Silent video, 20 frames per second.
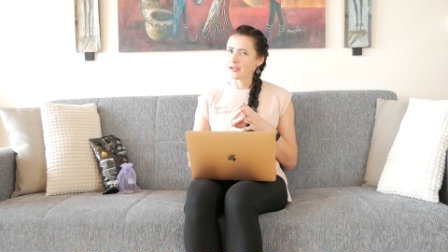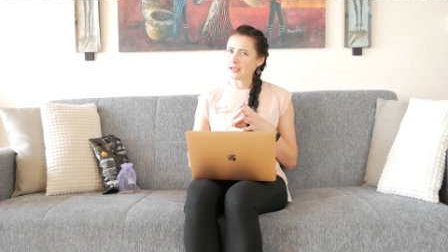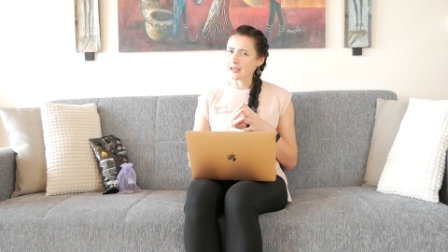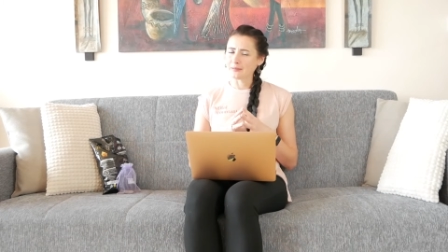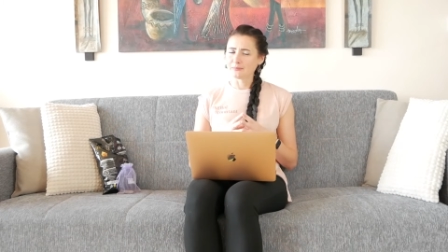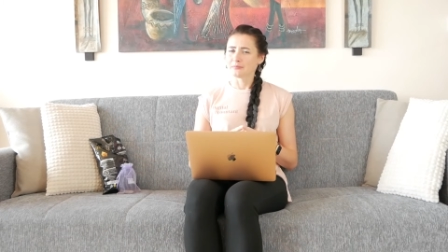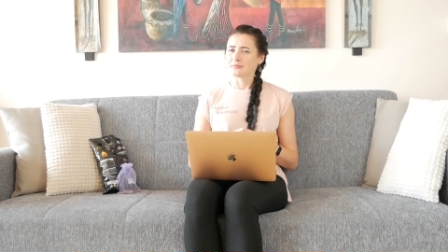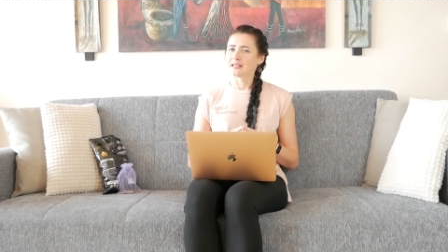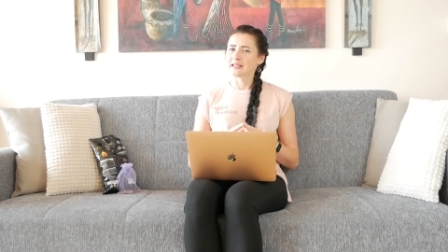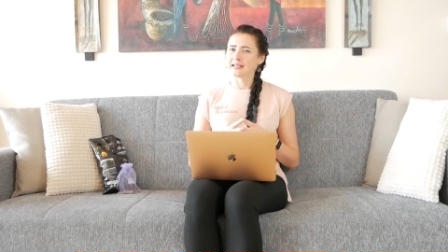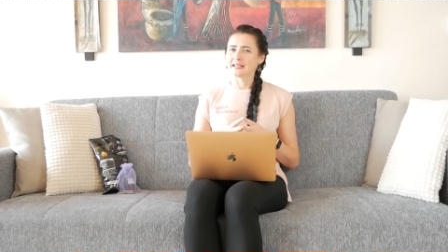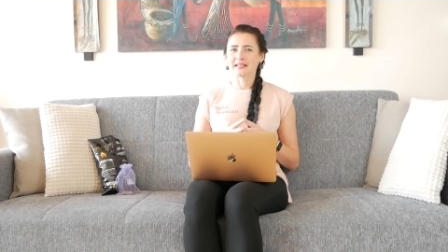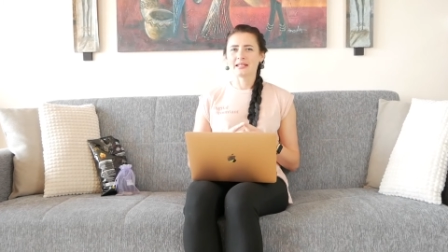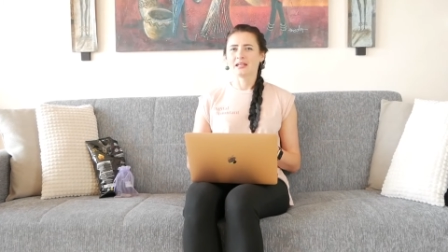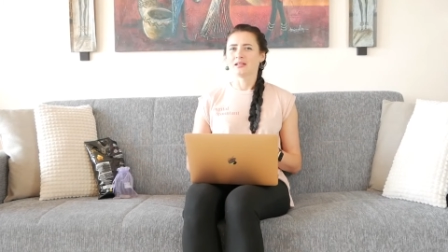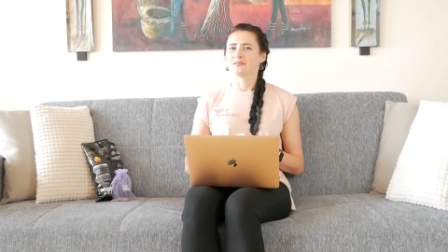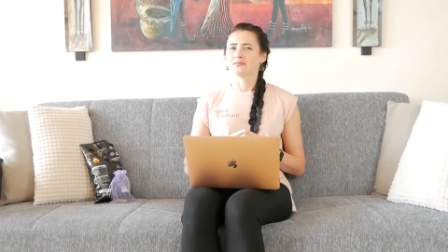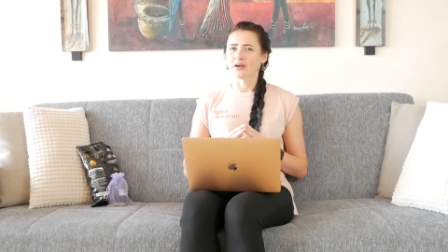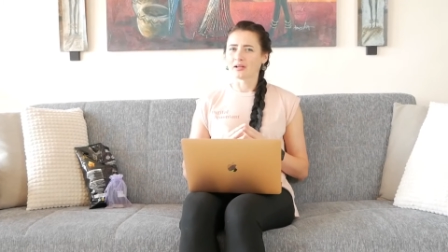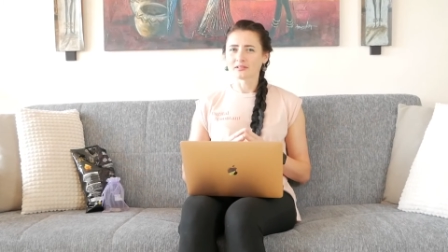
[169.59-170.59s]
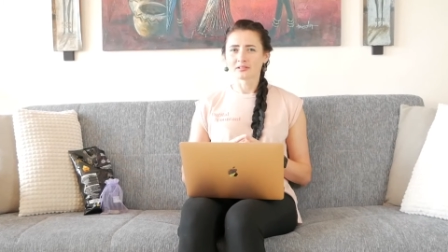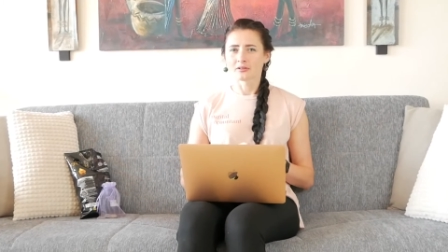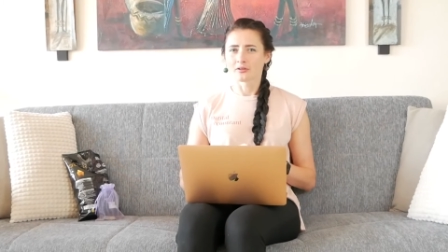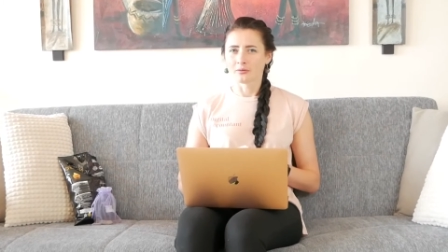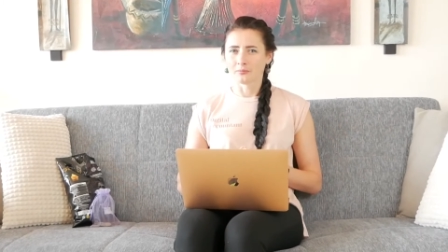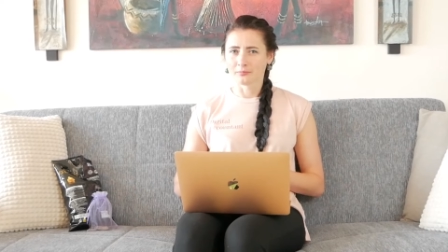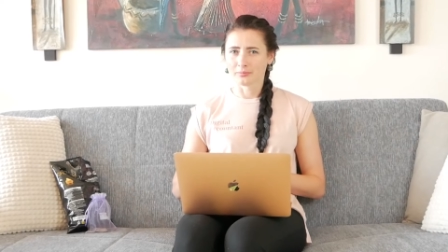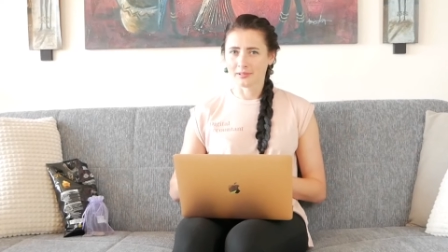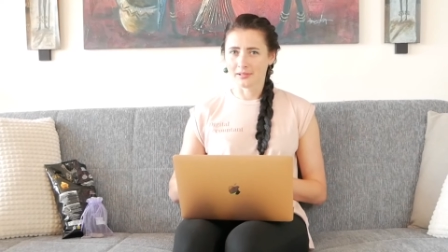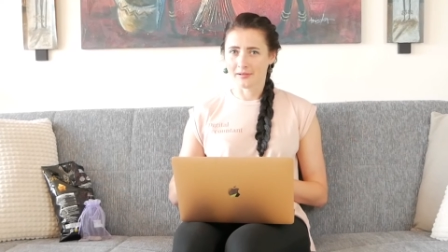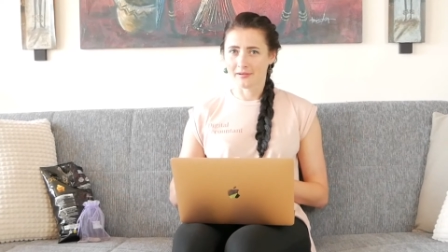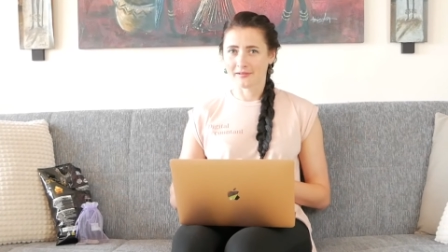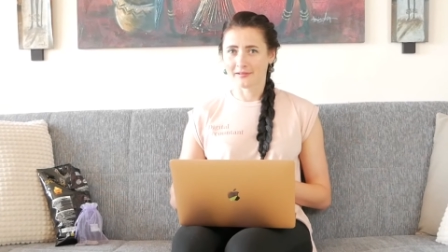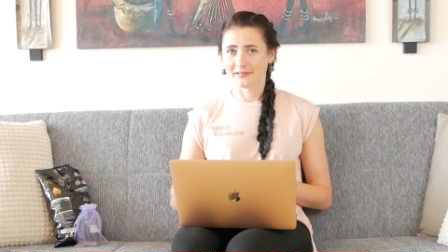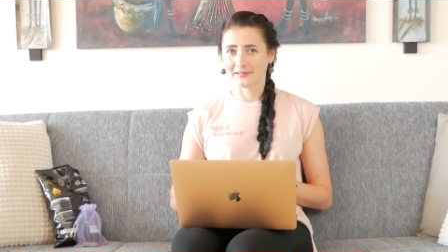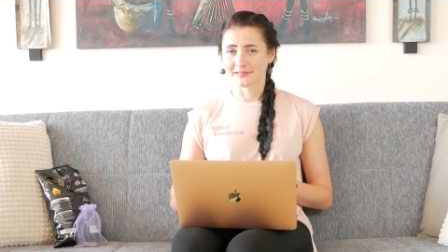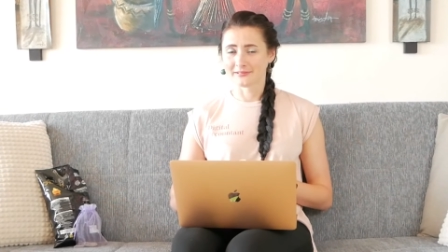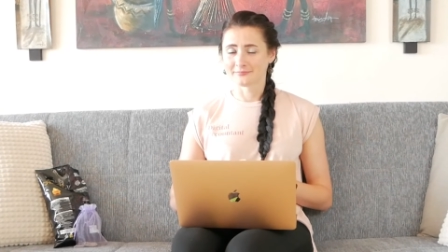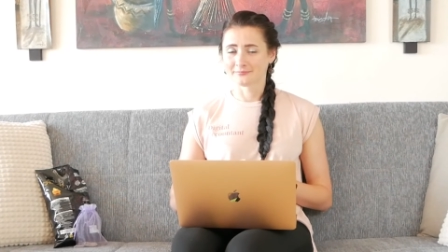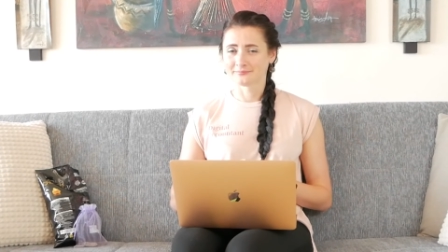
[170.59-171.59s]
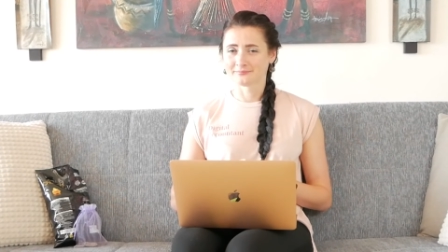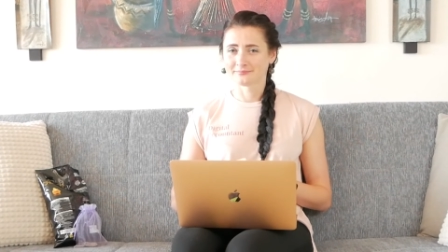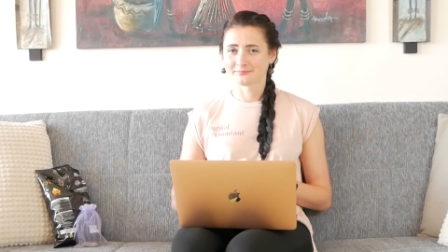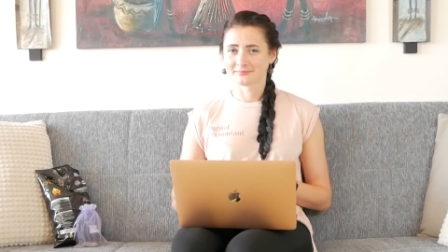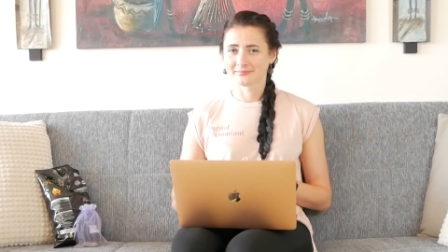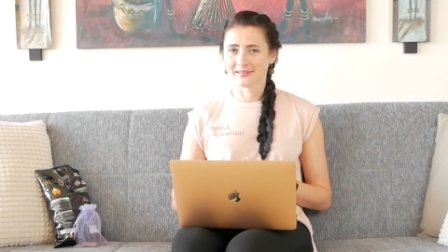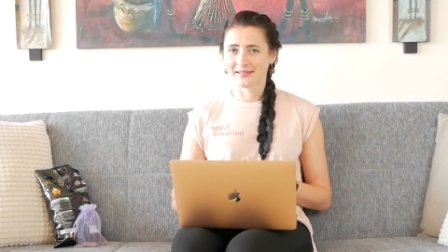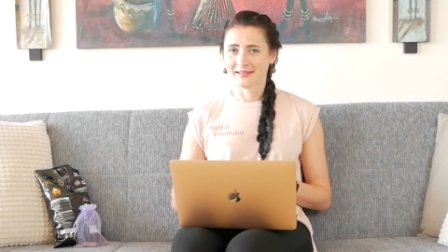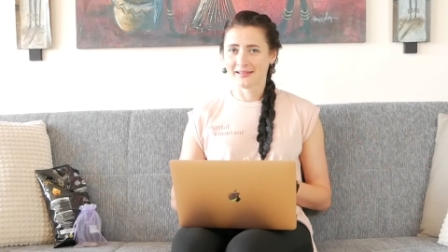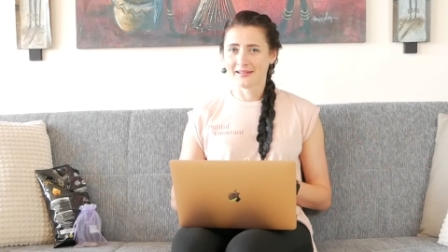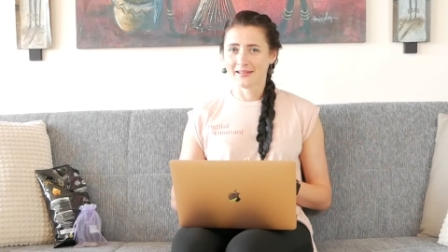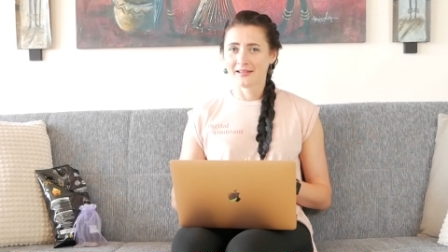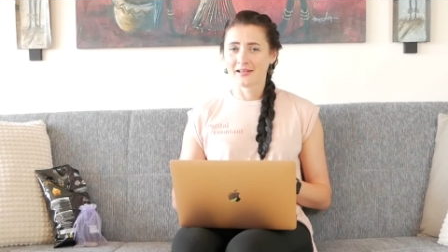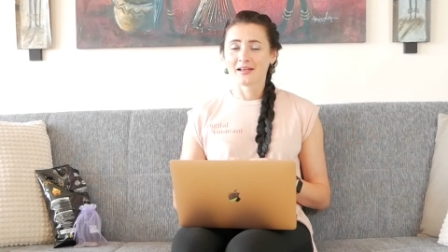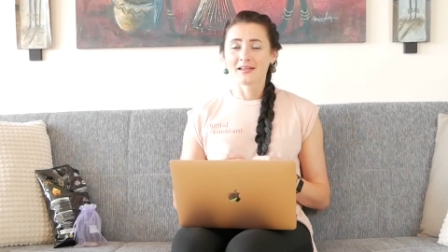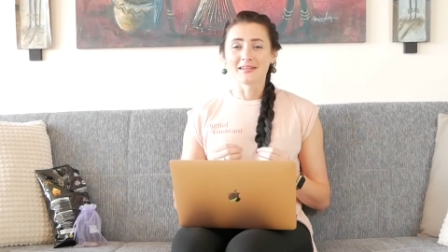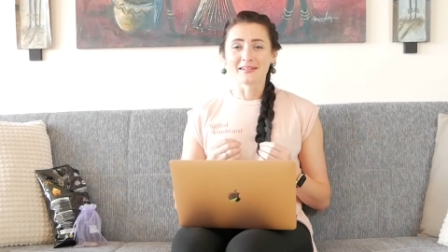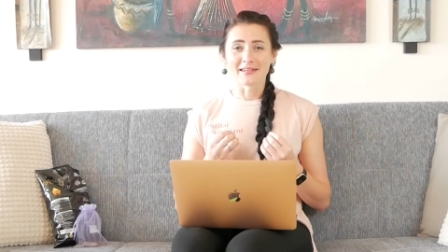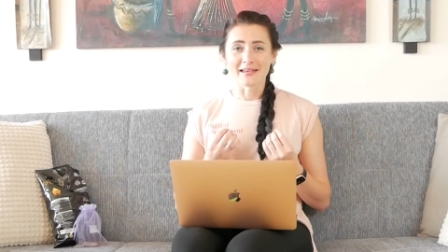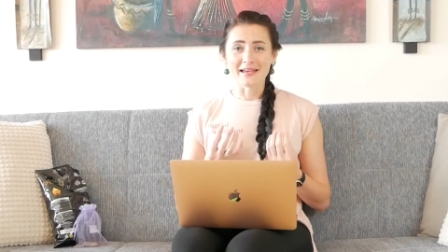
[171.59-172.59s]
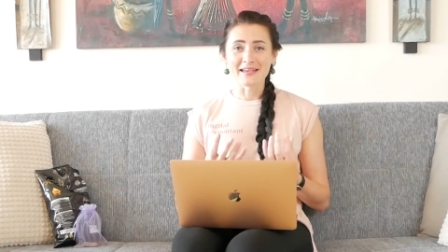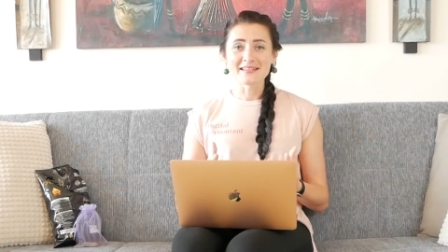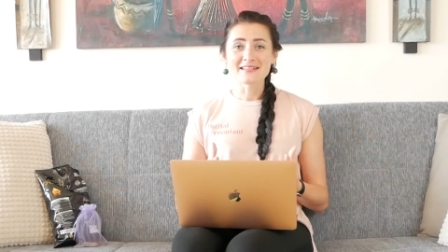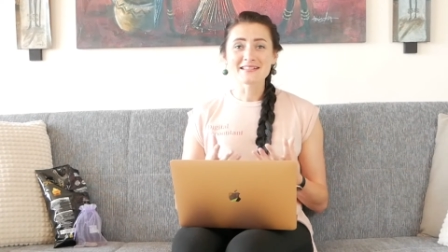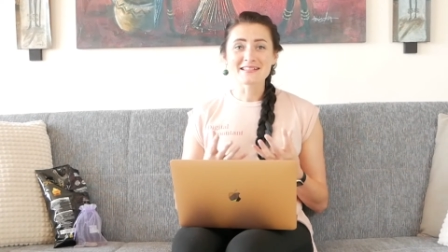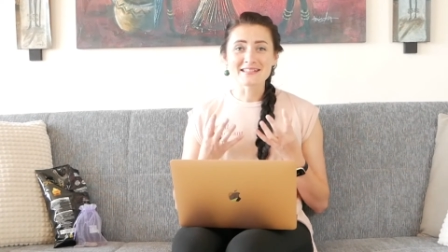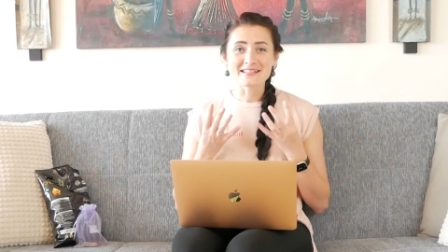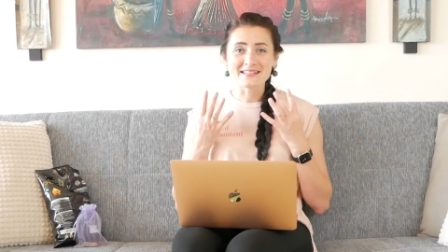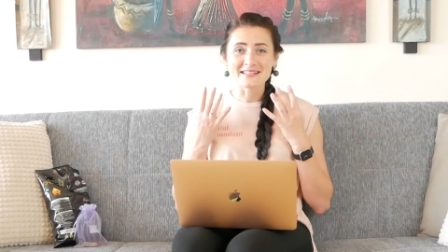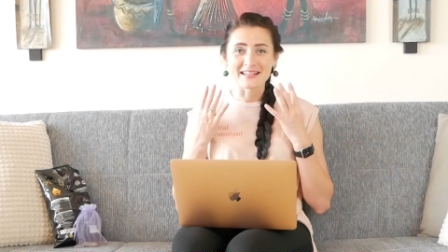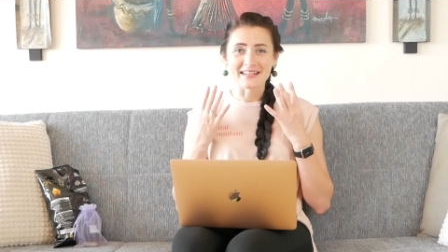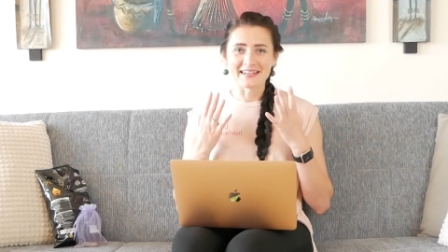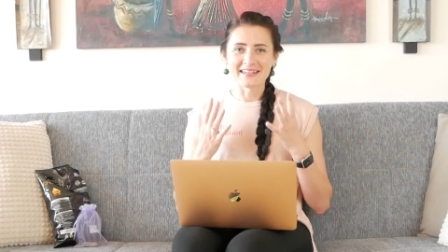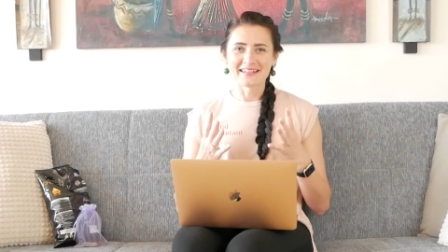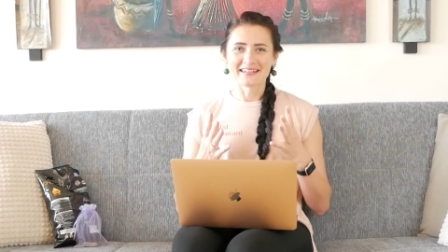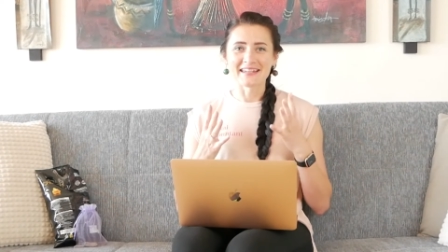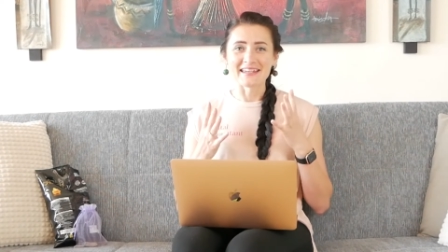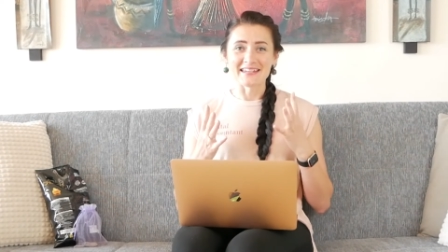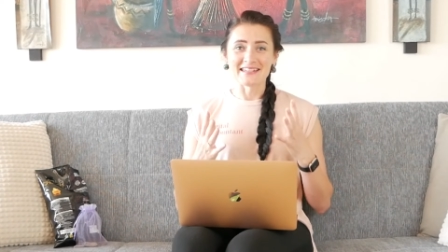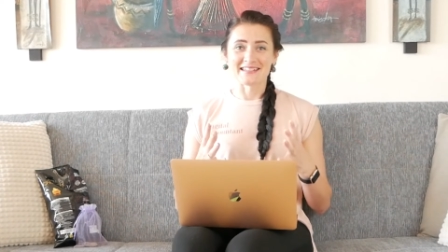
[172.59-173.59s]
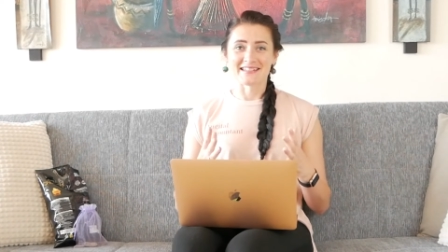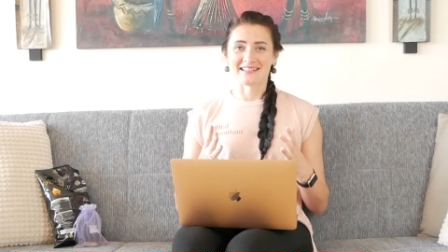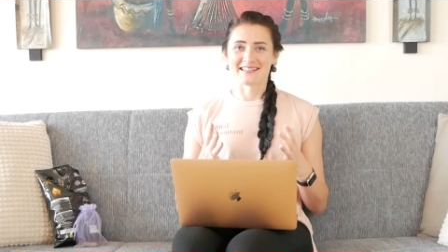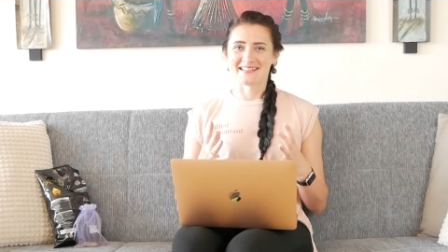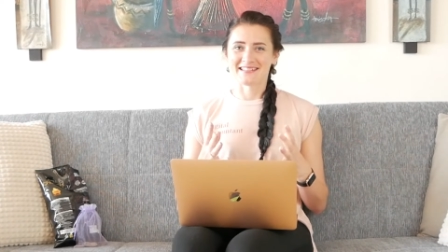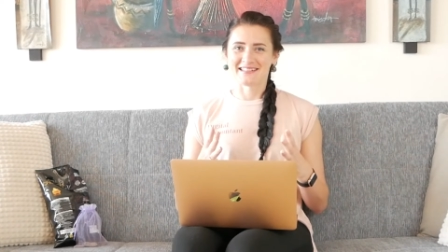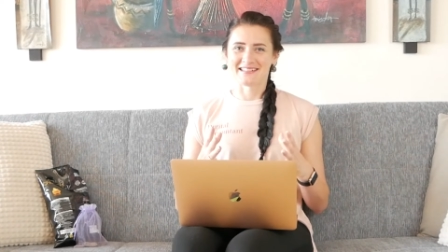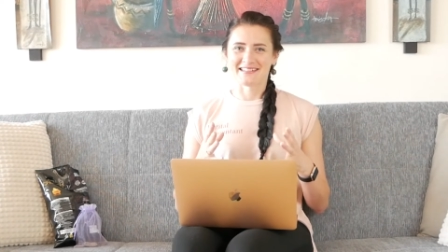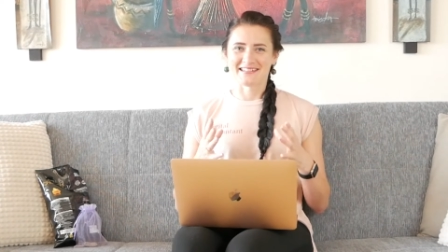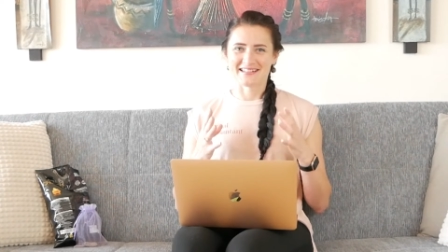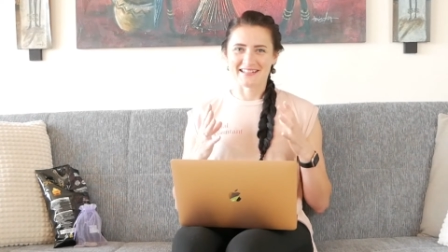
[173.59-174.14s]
MTD VAT compliant? Yes, it is.